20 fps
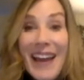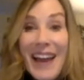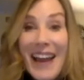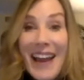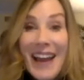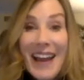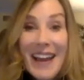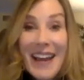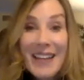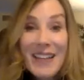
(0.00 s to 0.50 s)

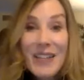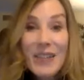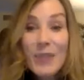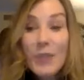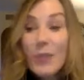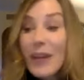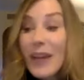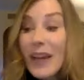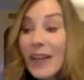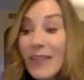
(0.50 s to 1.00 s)
And
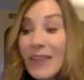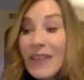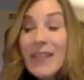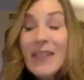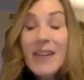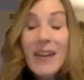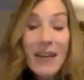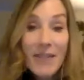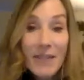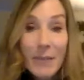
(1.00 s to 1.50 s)
we have
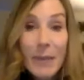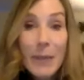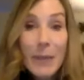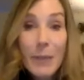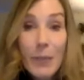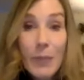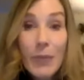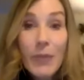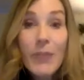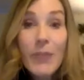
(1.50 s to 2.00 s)
enough
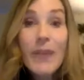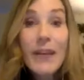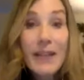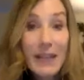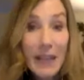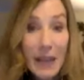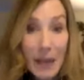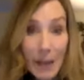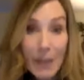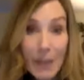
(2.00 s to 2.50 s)
people that
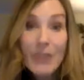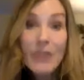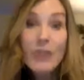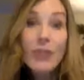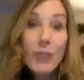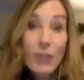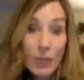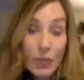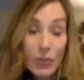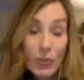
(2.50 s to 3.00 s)
come into
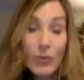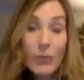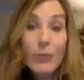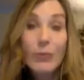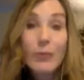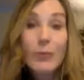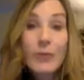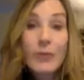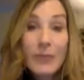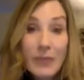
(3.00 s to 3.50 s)
the
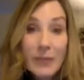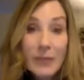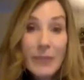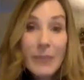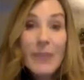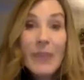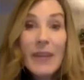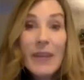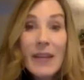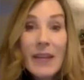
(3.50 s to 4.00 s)
school
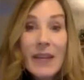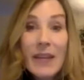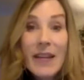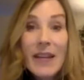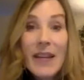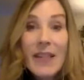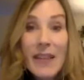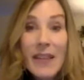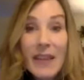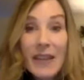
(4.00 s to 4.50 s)

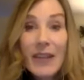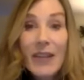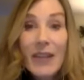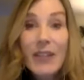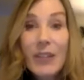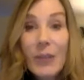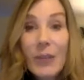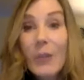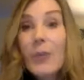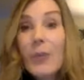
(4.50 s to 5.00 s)
that,
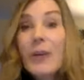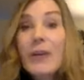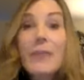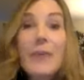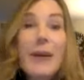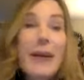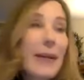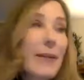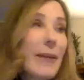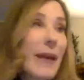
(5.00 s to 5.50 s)

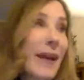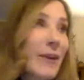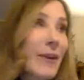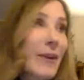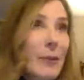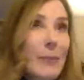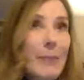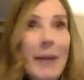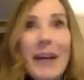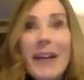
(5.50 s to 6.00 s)
we had
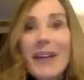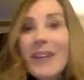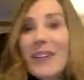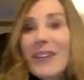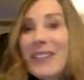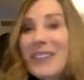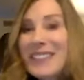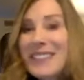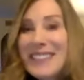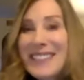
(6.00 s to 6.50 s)
angry
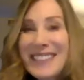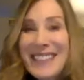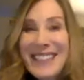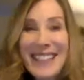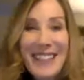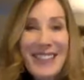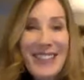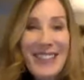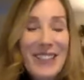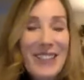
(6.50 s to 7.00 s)
parents
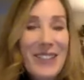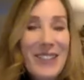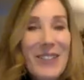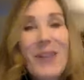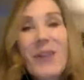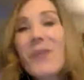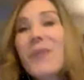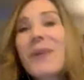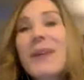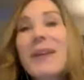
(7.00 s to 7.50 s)
and,
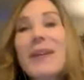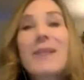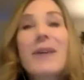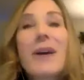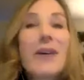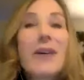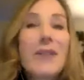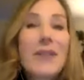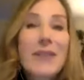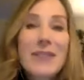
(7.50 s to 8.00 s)
we had
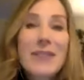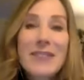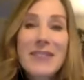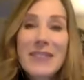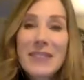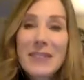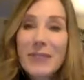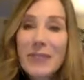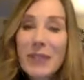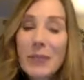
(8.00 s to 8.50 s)
all these
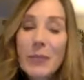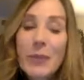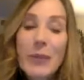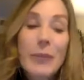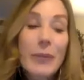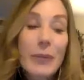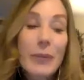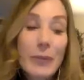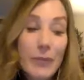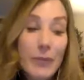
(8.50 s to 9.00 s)
different, we
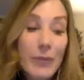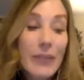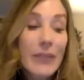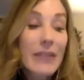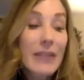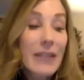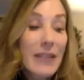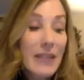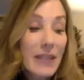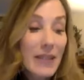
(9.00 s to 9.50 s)
were
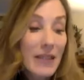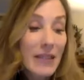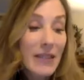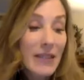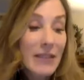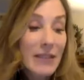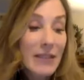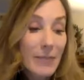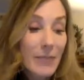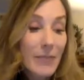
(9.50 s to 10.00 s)
really
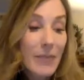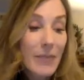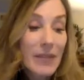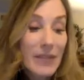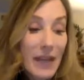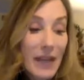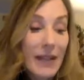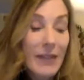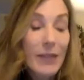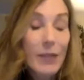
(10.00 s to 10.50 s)
a
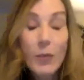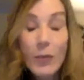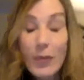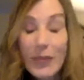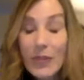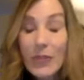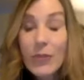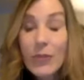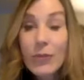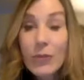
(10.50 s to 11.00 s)
Title
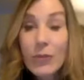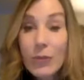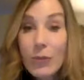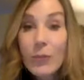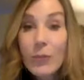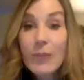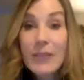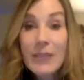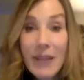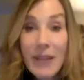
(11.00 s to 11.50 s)
I
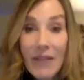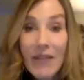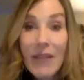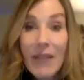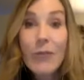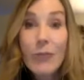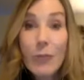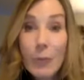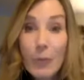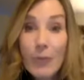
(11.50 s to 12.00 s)
school with
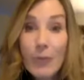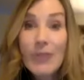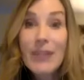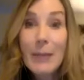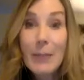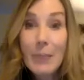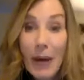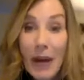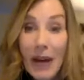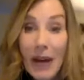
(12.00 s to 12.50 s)

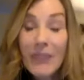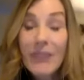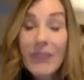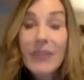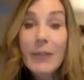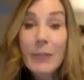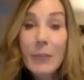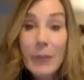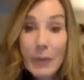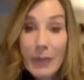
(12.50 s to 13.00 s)
73%
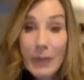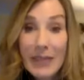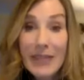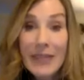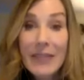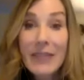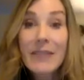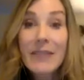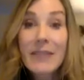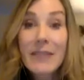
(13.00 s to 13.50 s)
poverty. We were
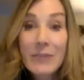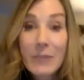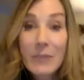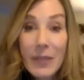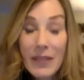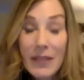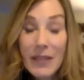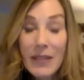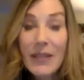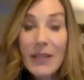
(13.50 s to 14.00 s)
dealing
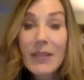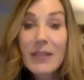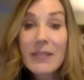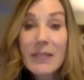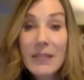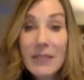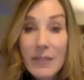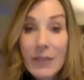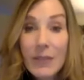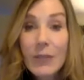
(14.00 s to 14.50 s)
with a
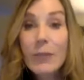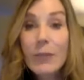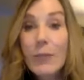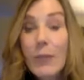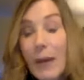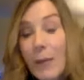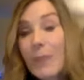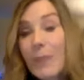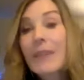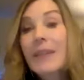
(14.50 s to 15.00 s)
difficult
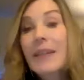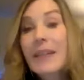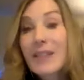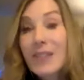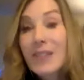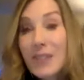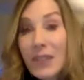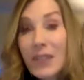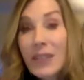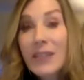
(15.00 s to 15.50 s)

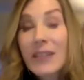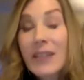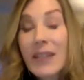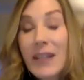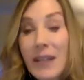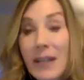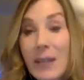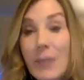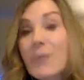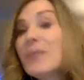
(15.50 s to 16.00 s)
population at
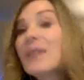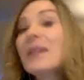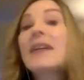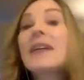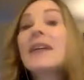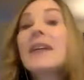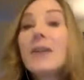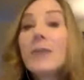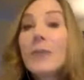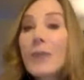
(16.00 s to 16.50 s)
times
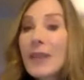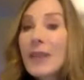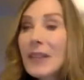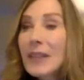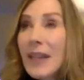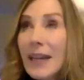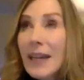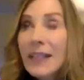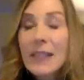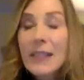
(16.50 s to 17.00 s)
with a
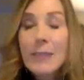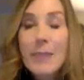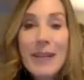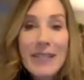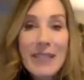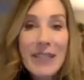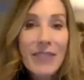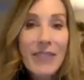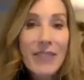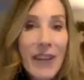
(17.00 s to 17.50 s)
lot of
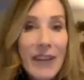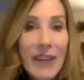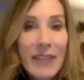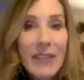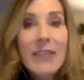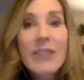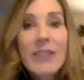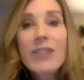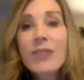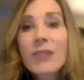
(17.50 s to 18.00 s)
domestic
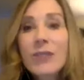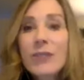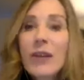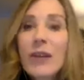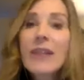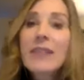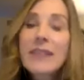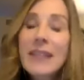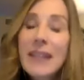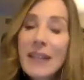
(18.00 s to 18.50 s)
violence and
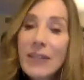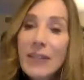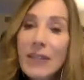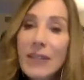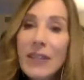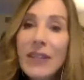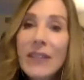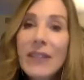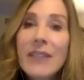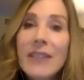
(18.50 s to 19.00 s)
drugs and
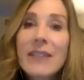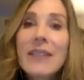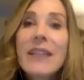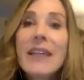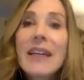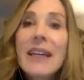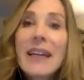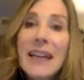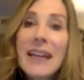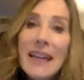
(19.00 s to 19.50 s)
alcohol.
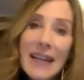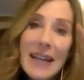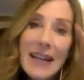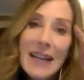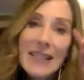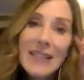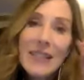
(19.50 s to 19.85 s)
I